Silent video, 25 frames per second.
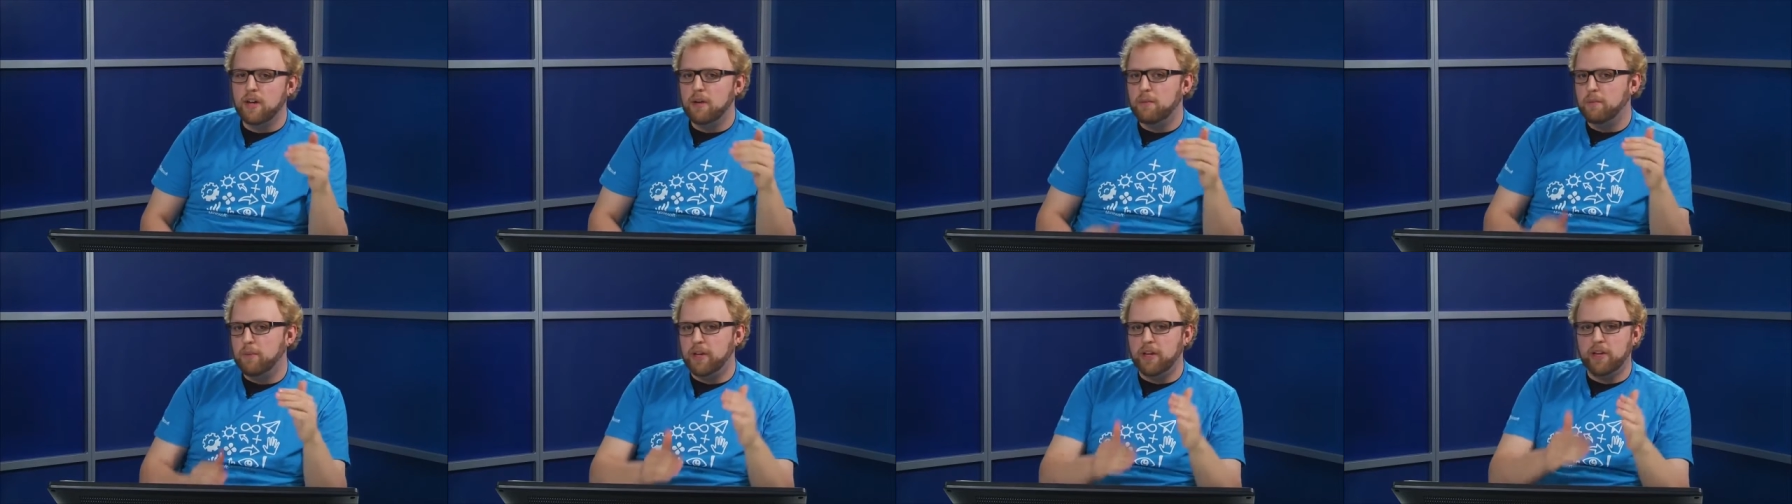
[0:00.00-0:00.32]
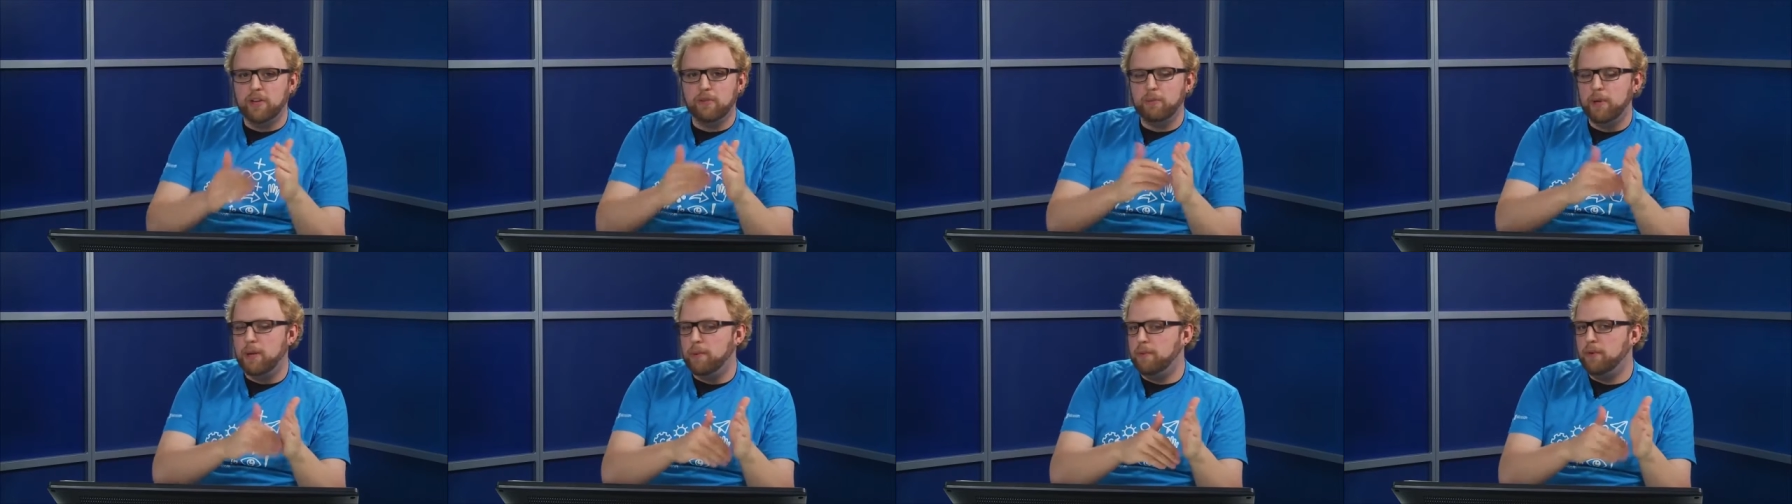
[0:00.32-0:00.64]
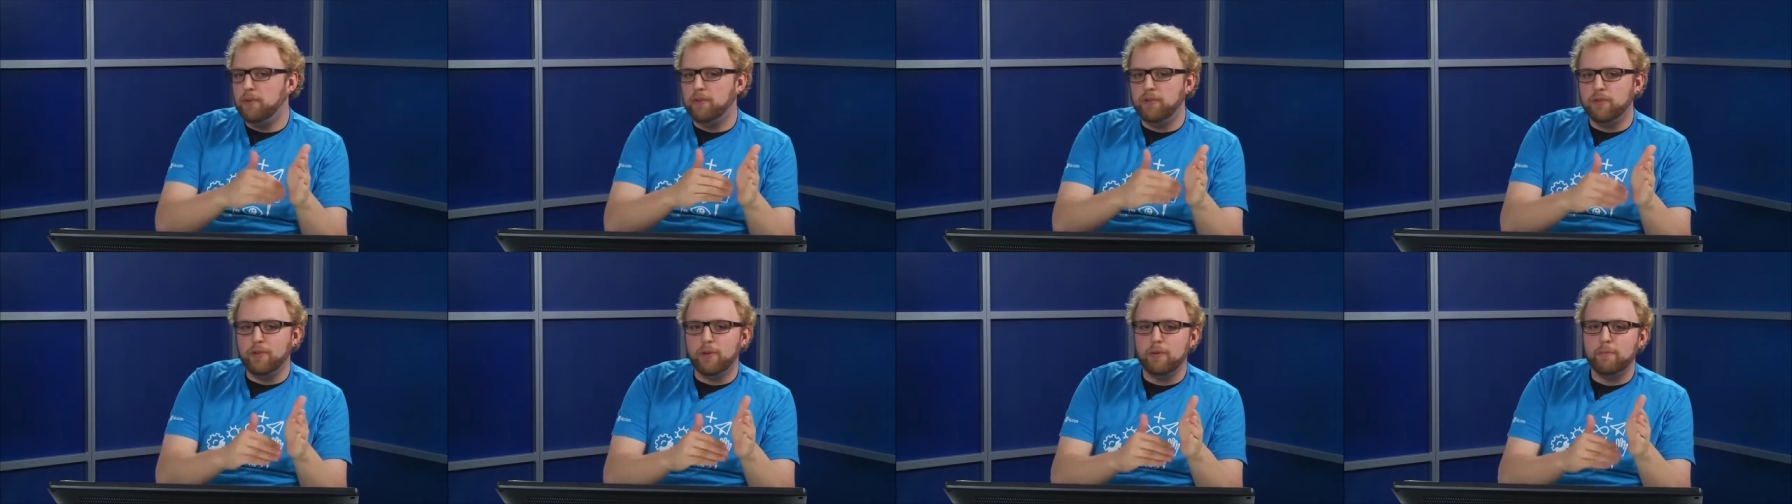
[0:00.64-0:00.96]
because
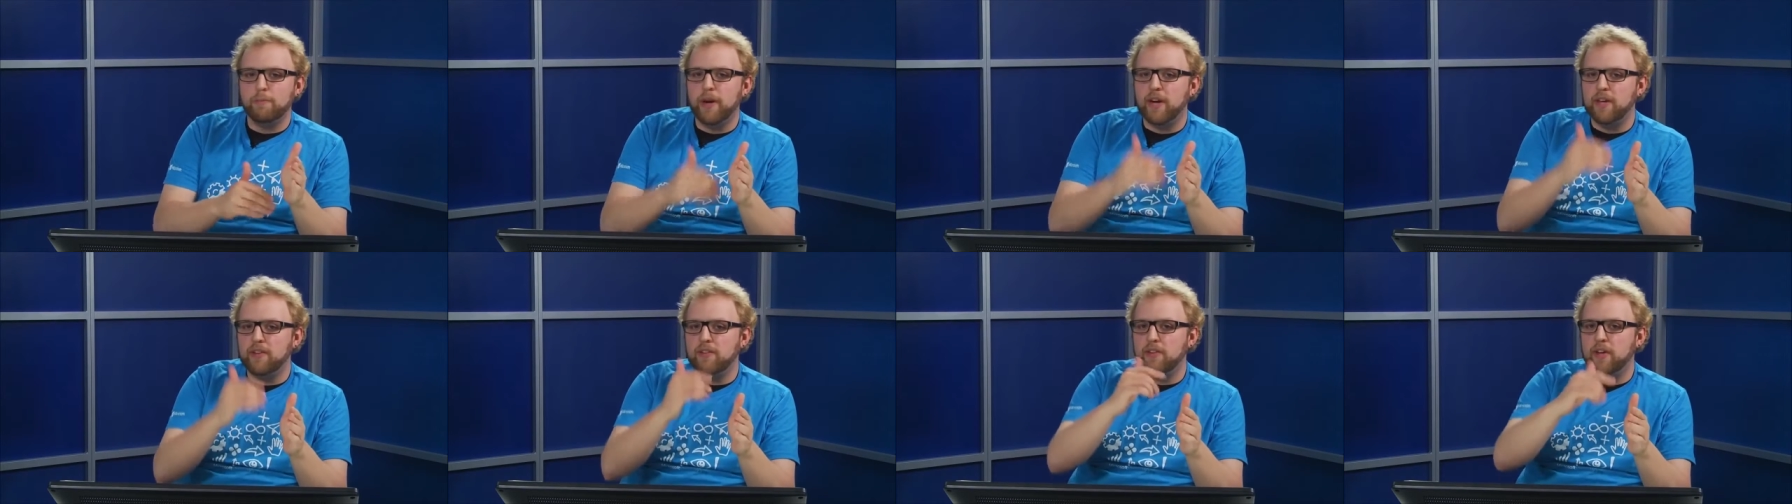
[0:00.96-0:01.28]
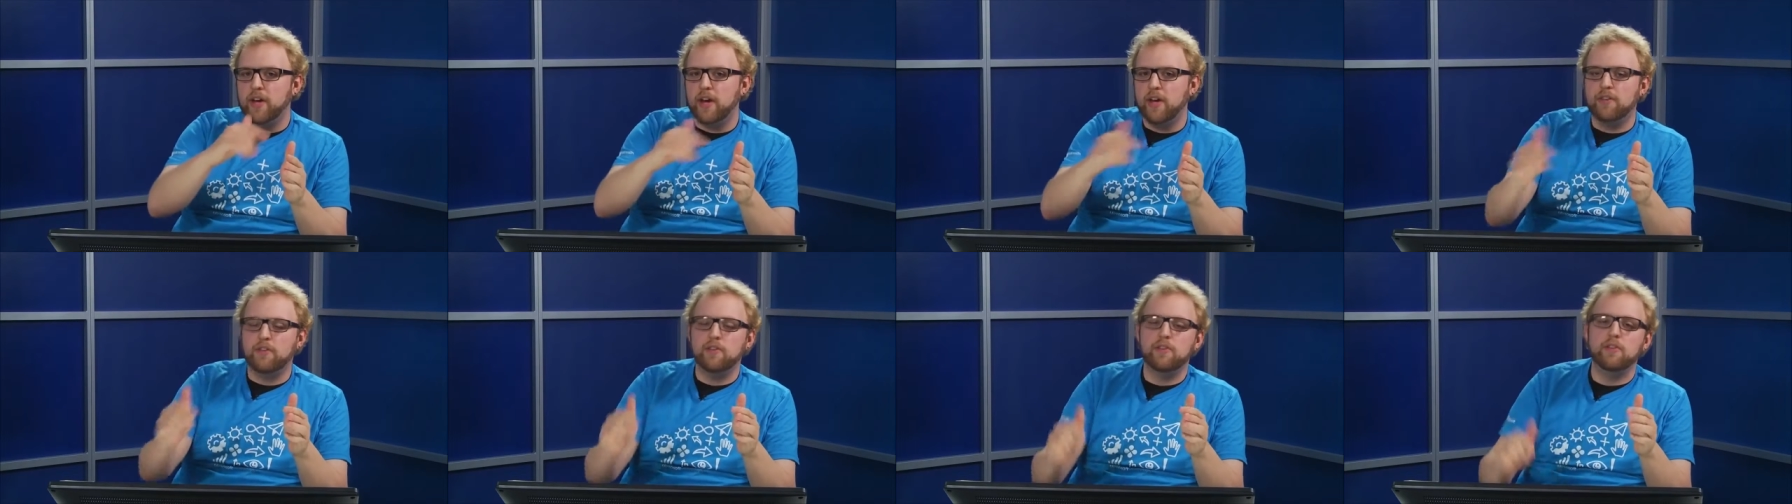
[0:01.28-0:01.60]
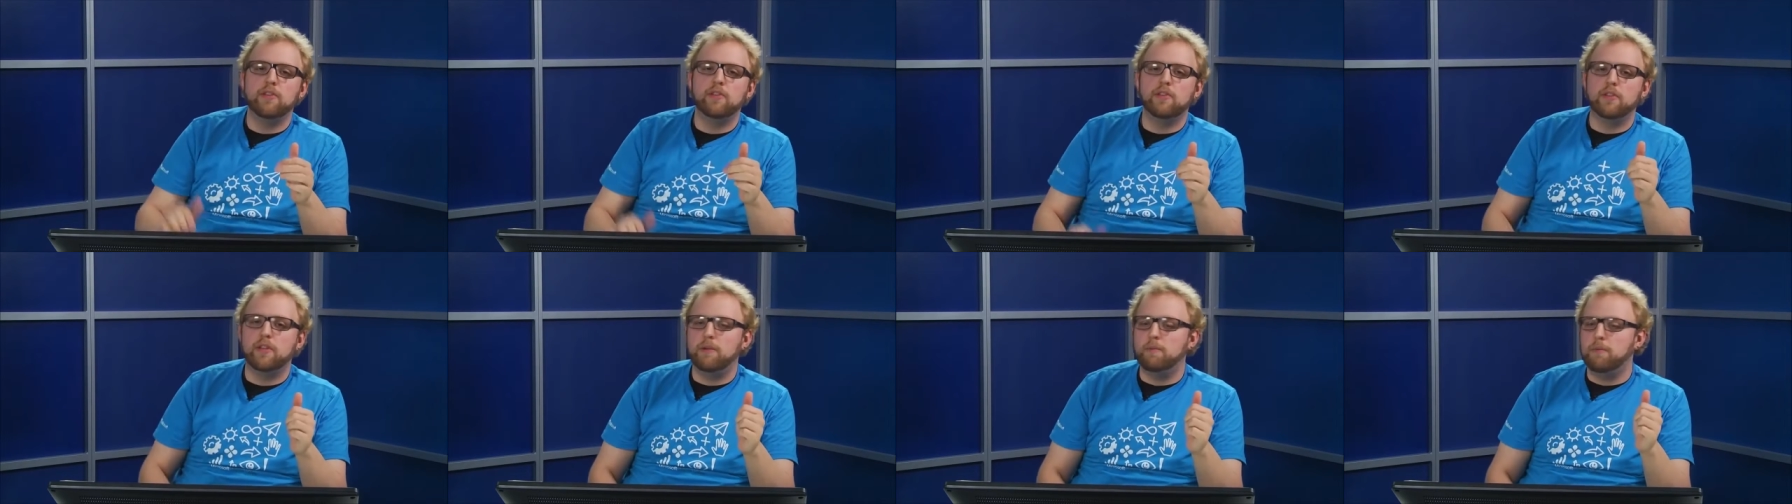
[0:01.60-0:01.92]
people sort by size and
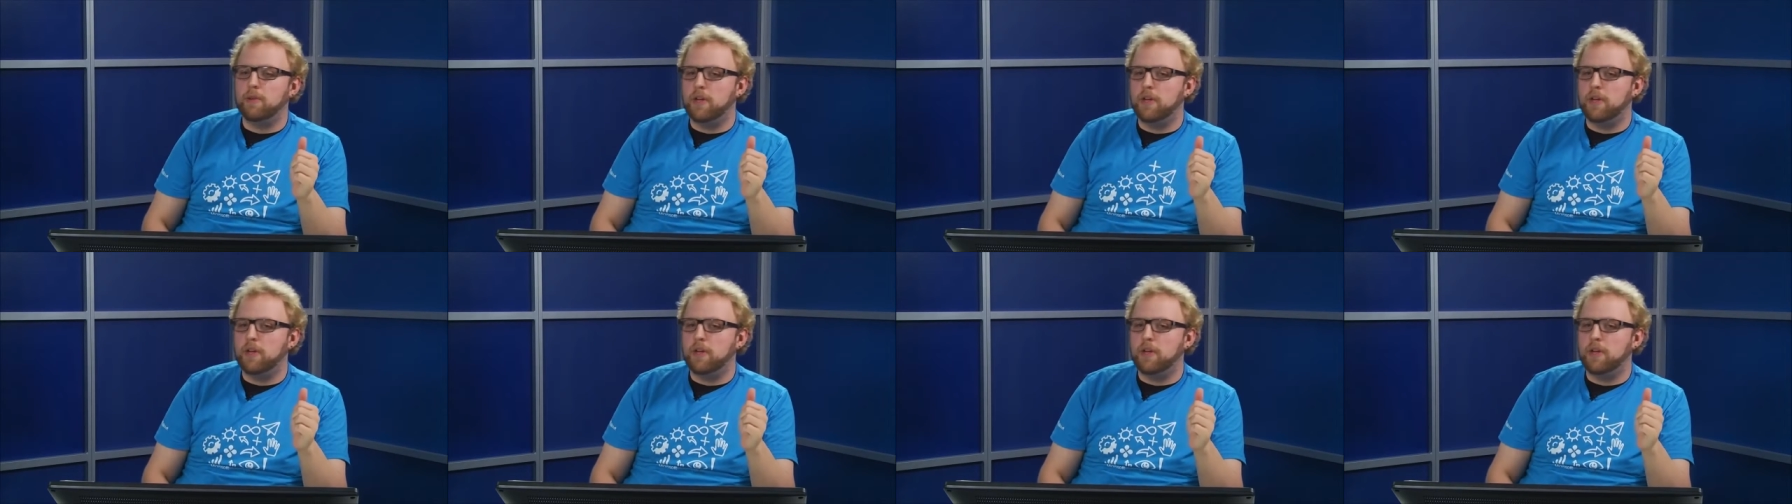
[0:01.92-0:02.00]
delete